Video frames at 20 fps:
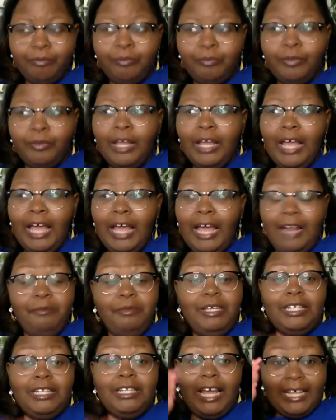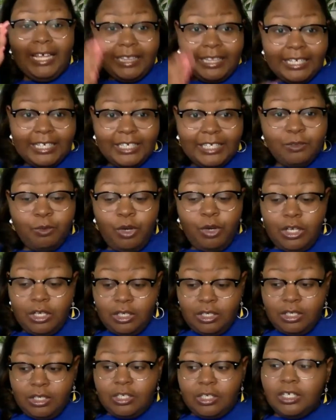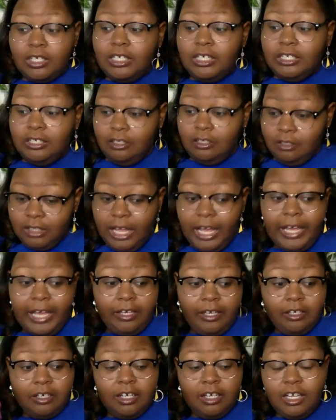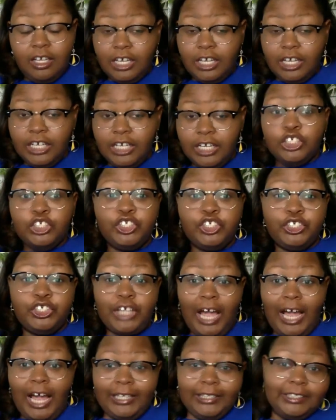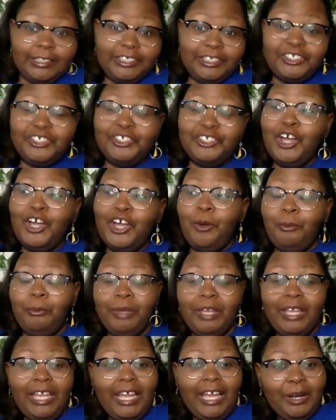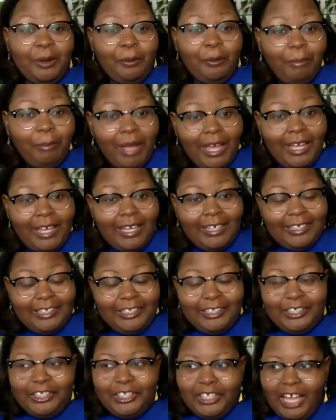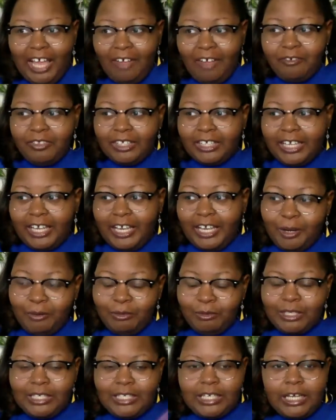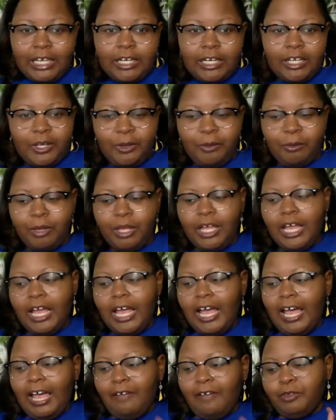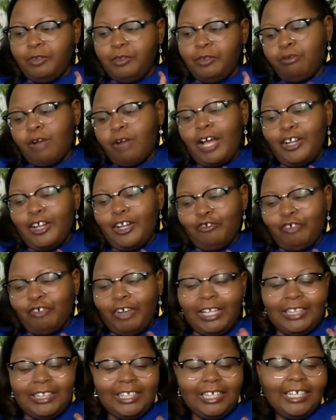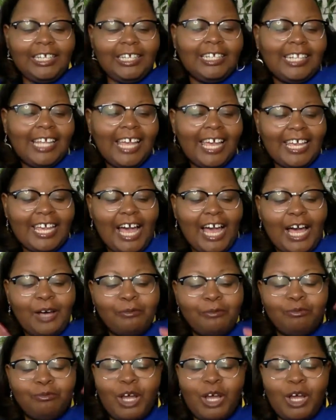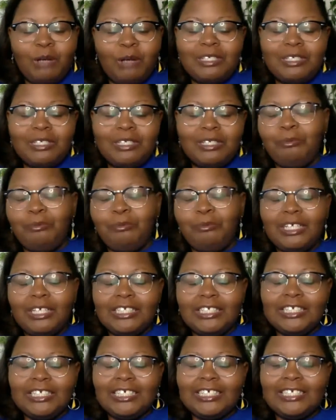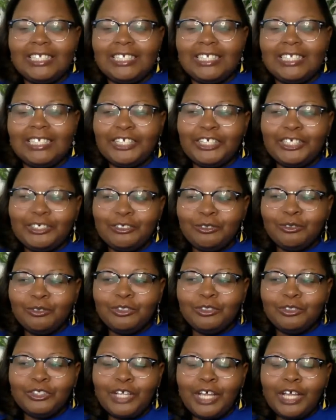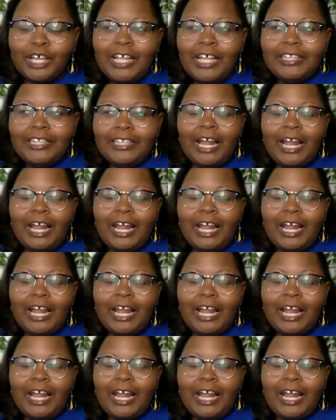I mean, like, this was like shots. Me in the bed, have the camera set up, have the product right there. Like, I'm tapping into the skills that I'm